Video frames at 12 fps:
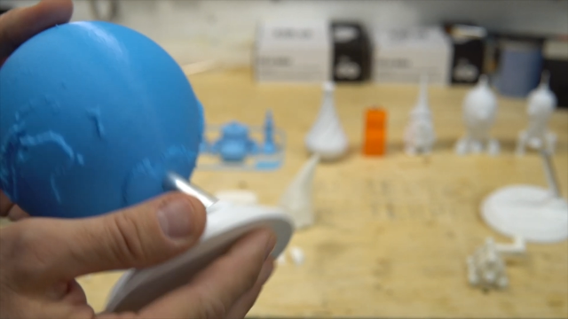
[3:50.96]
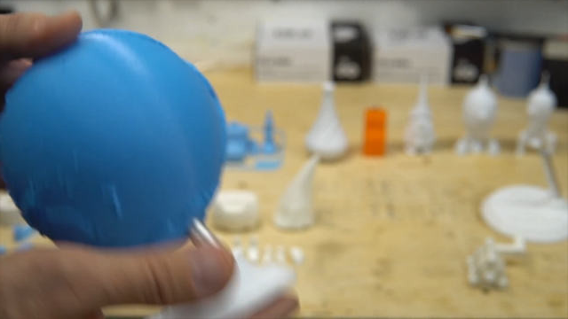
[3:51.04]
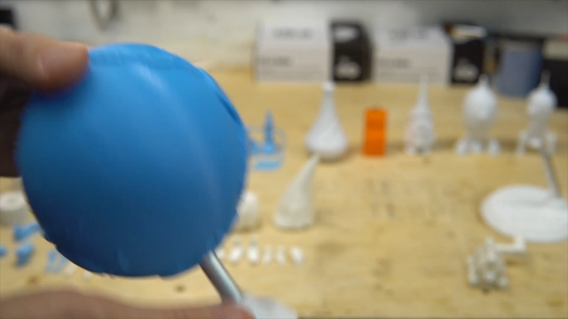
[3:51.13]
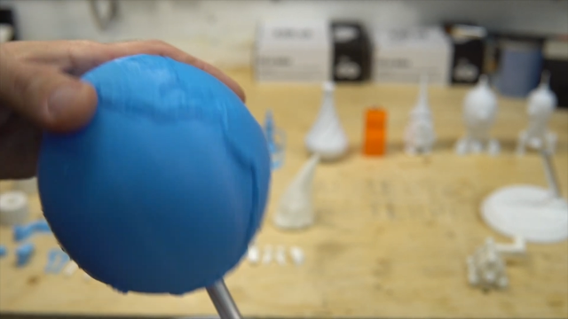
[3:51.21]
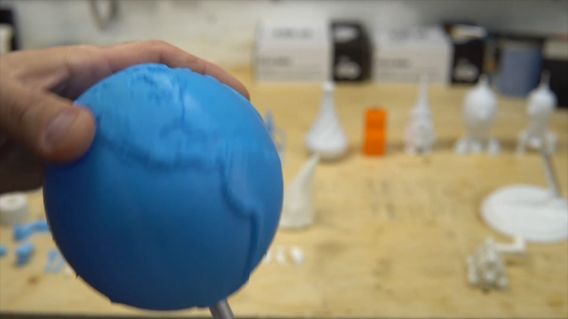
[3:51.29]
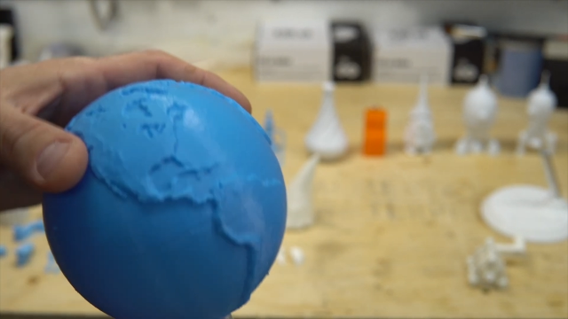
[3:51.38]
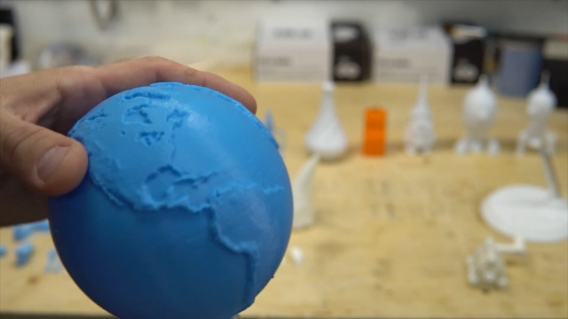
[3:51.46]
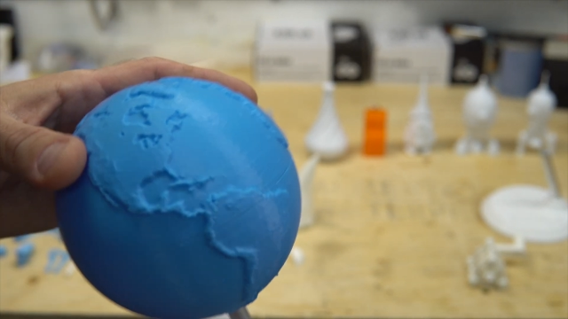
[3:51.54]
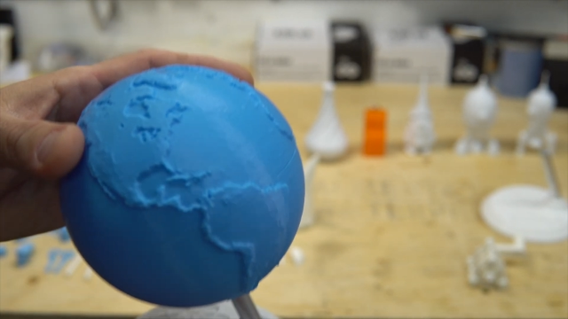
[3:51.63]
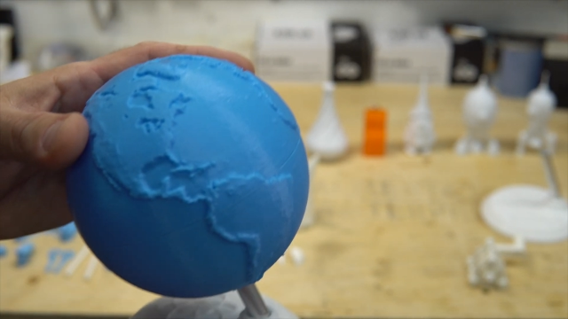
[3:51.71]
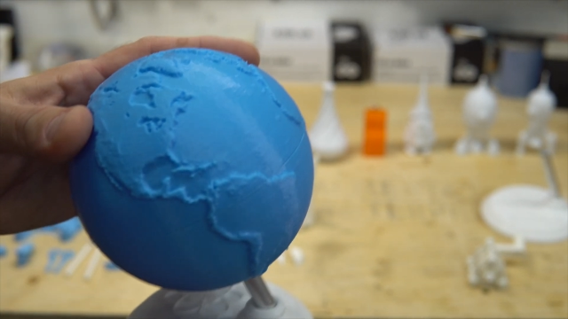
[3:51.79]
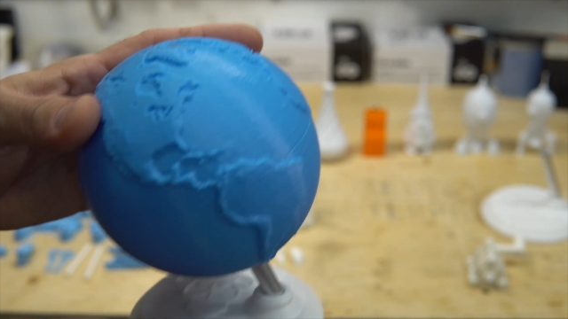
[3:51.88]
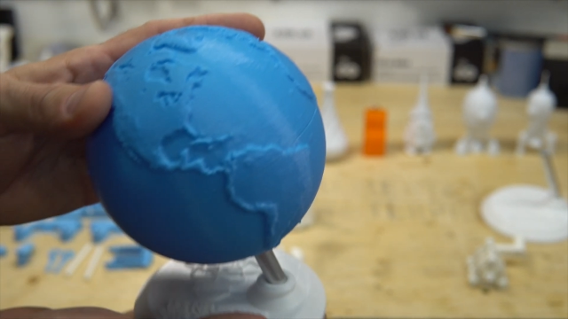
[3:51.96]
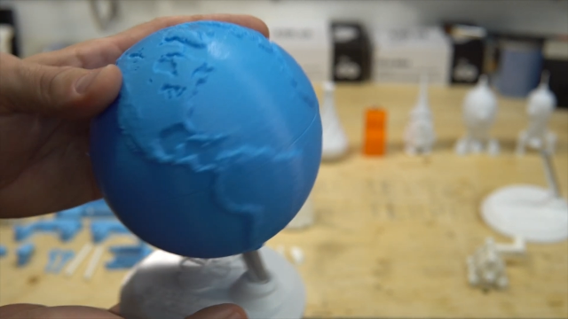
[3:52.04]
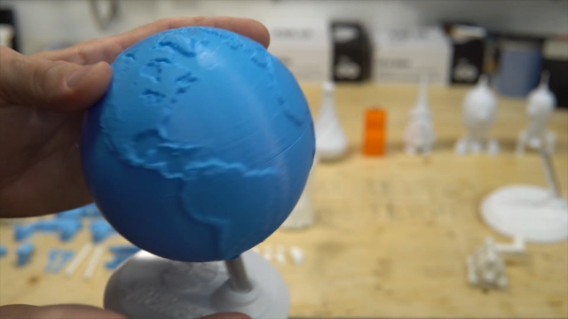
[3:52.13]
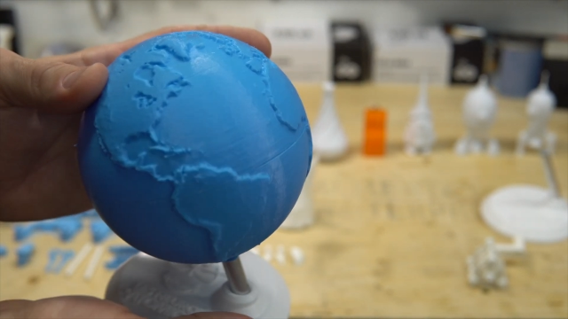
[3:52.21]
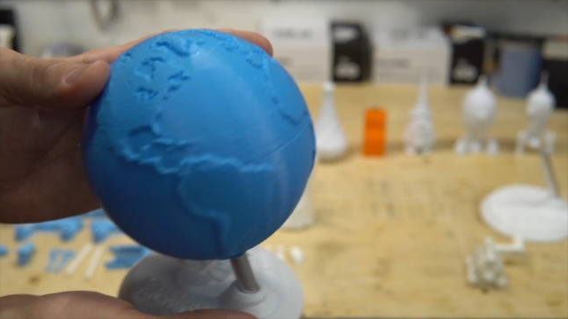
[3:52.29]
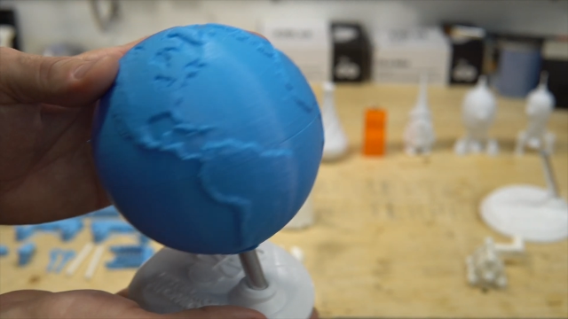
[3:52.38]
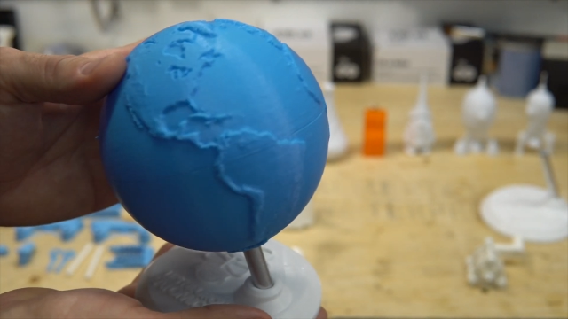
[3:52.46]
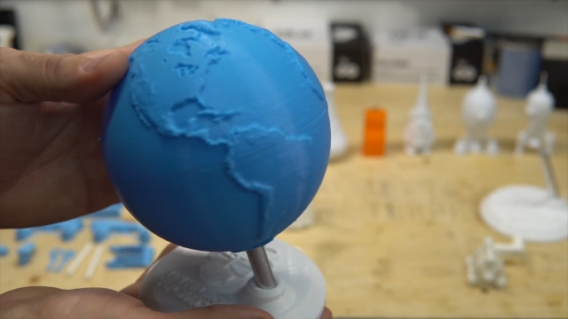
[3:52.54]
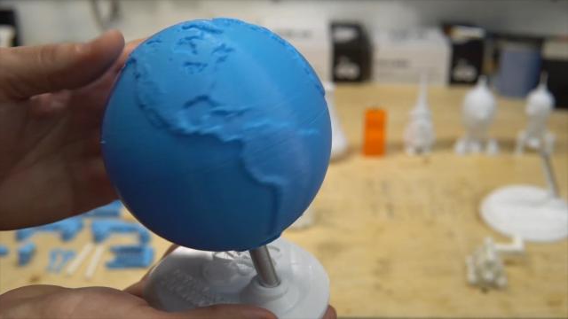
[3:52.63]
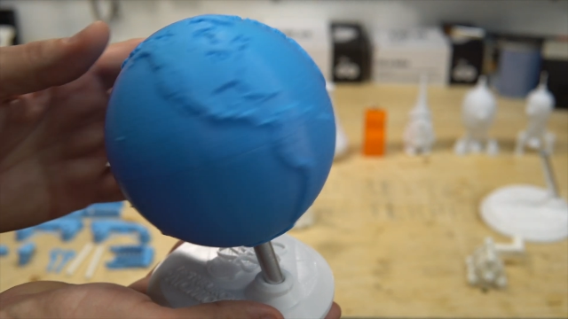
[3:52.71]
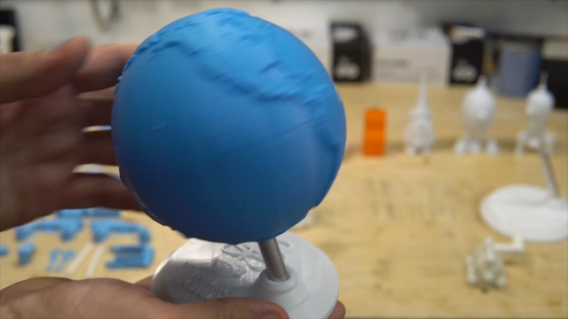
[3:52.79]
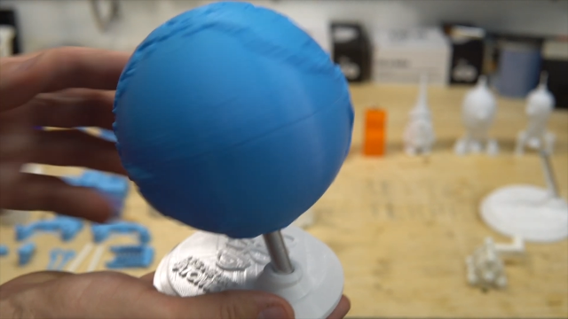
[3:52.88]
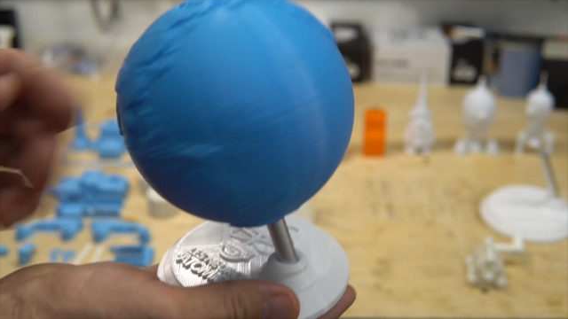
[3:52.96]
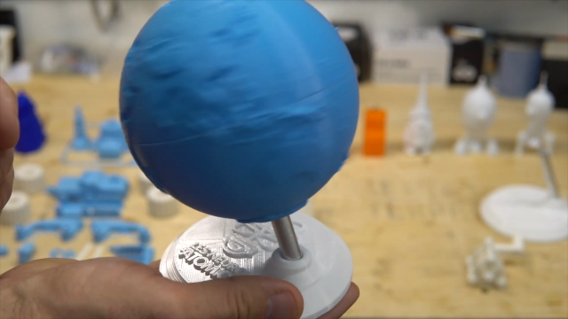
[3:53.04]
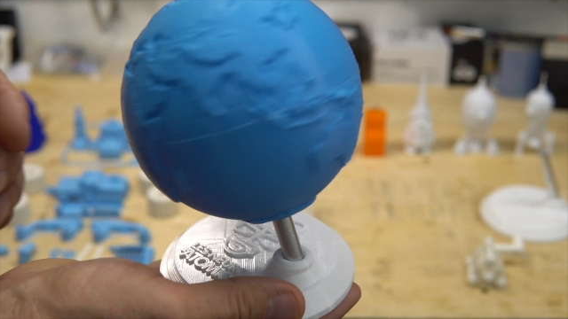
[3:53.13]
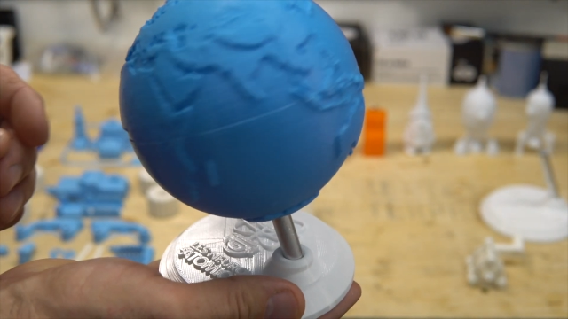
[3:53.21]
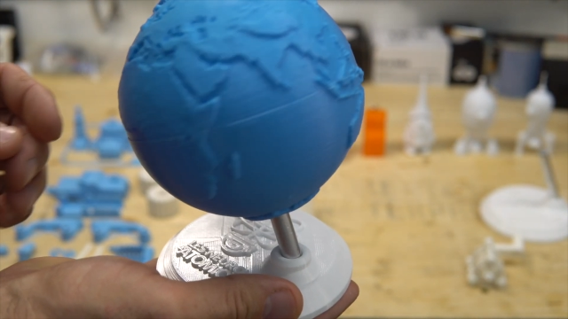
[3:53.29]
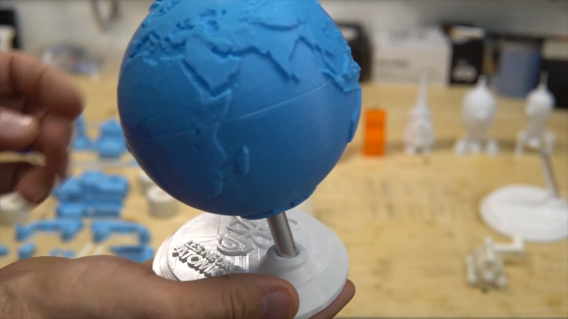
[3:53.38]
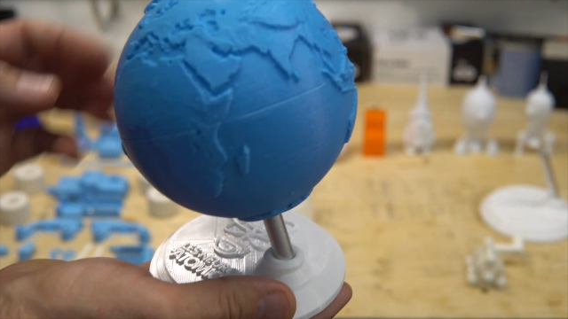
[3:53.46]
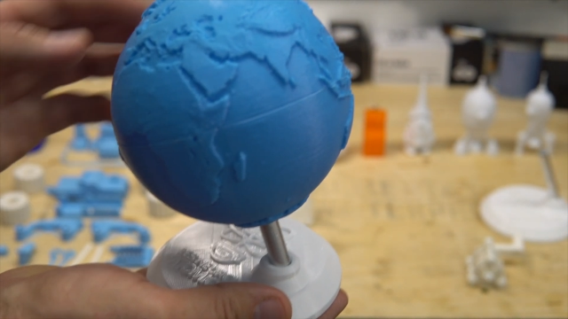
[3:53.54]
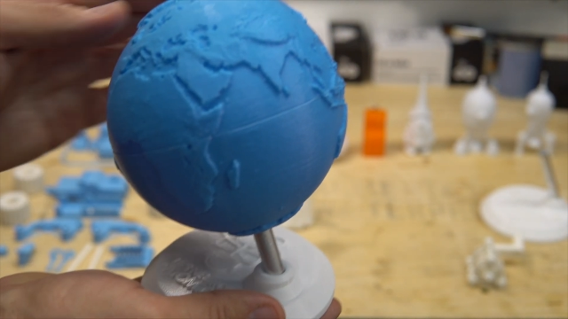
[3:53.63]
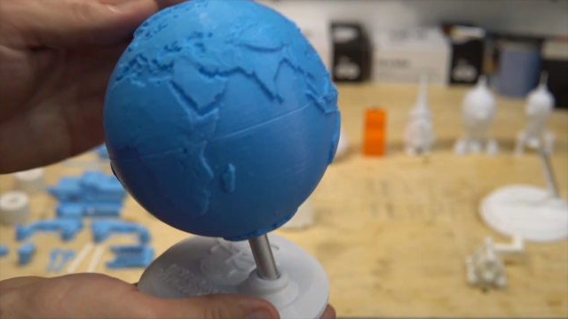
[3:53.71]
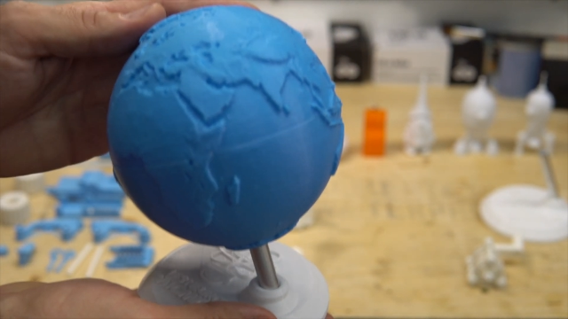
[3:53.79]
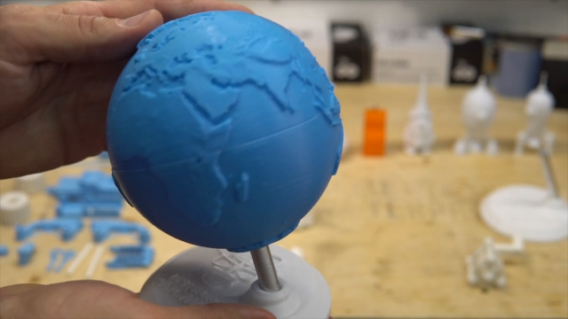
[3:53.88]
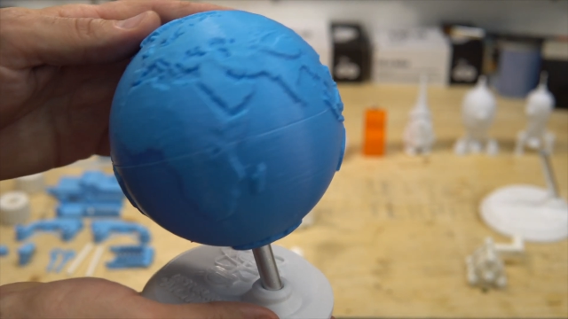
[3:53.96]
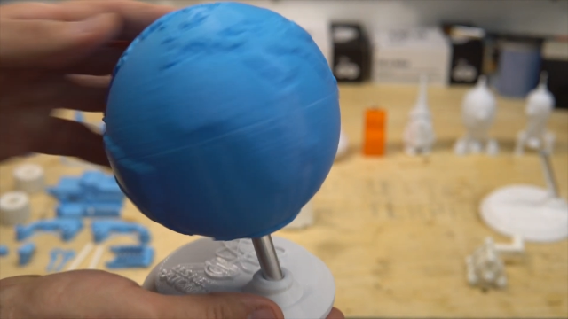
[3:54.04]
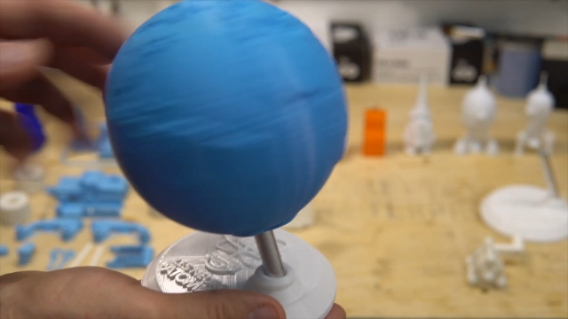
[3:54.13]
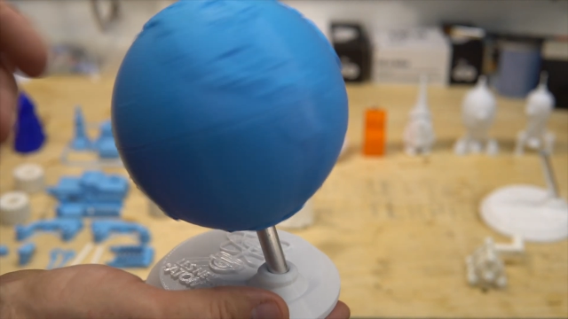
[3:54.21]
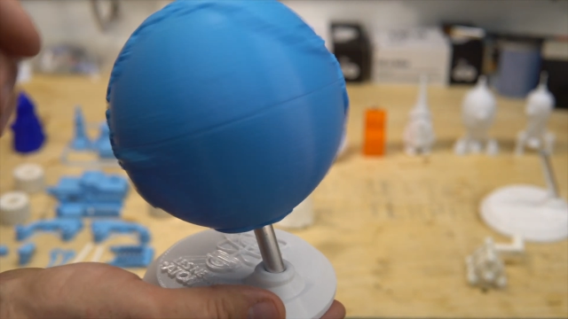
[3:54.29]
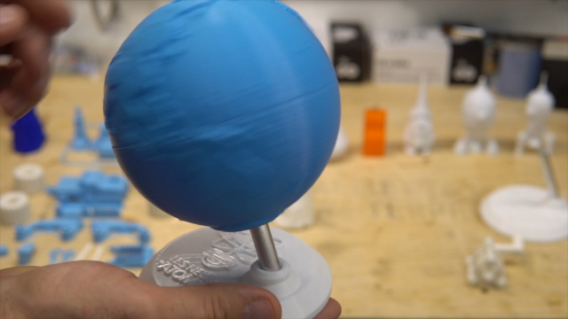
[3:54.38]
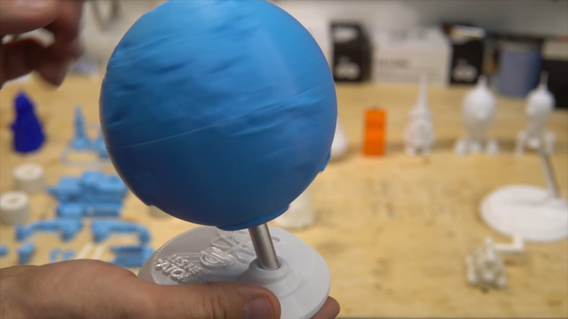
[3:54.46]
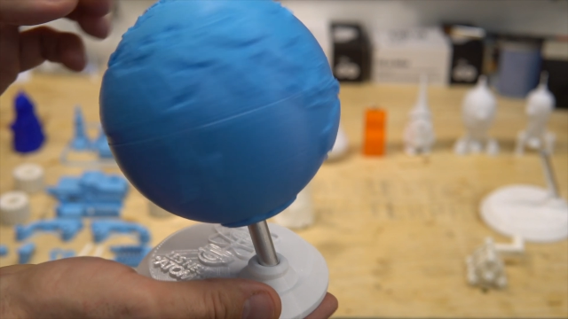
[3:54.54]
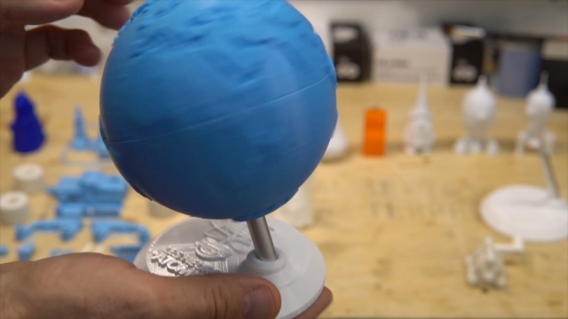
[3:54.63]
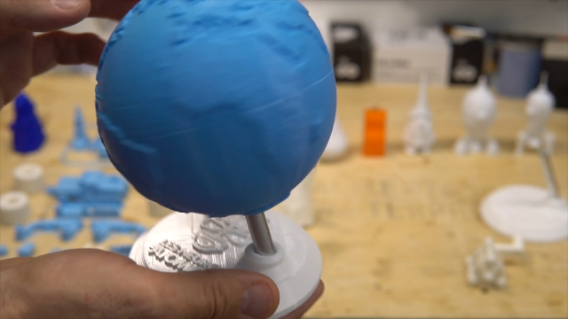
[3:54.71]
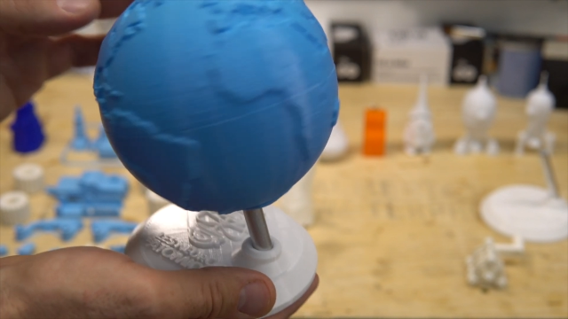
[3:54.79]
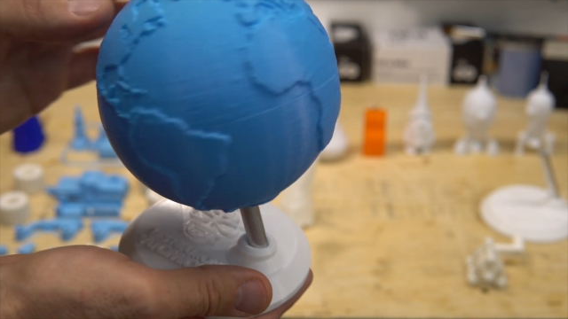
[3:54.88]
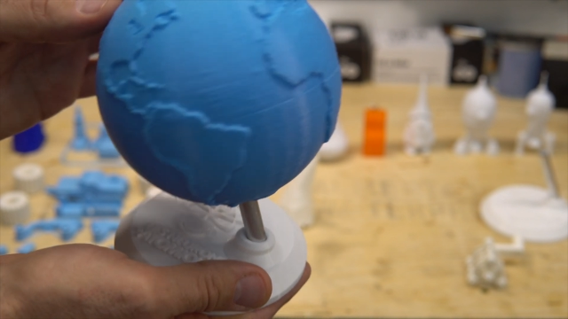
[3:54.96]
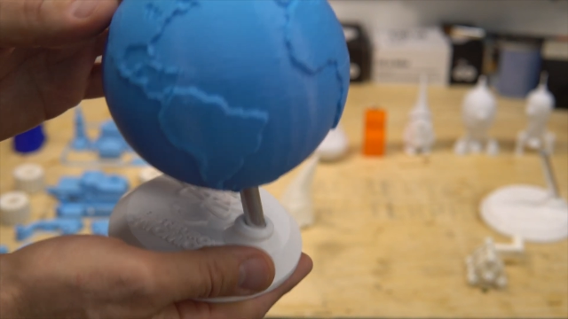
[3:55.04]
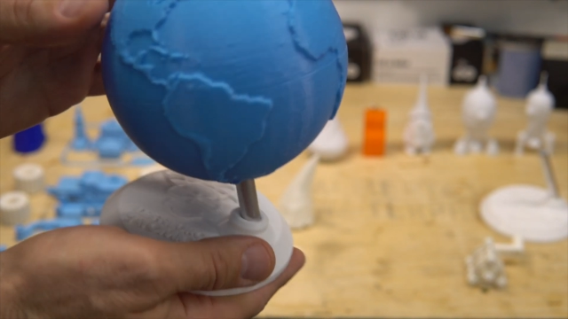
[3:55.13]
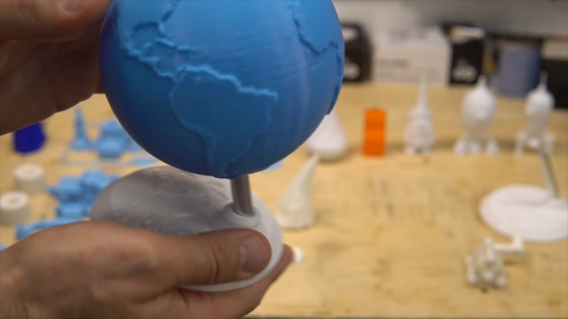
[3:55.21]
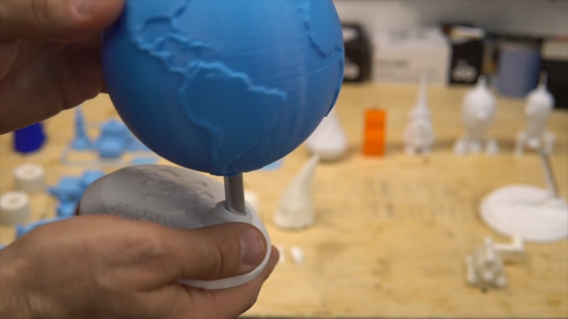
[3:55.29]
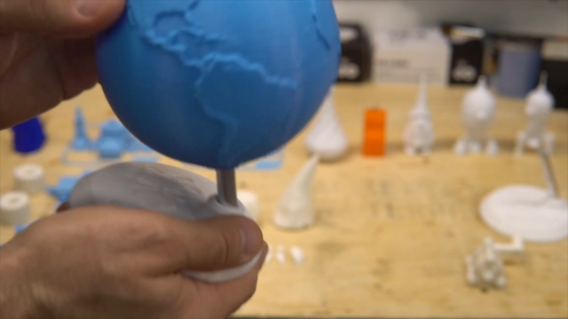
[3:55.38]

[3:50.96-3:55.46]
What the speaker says: No face is visible, so there are no lips to read.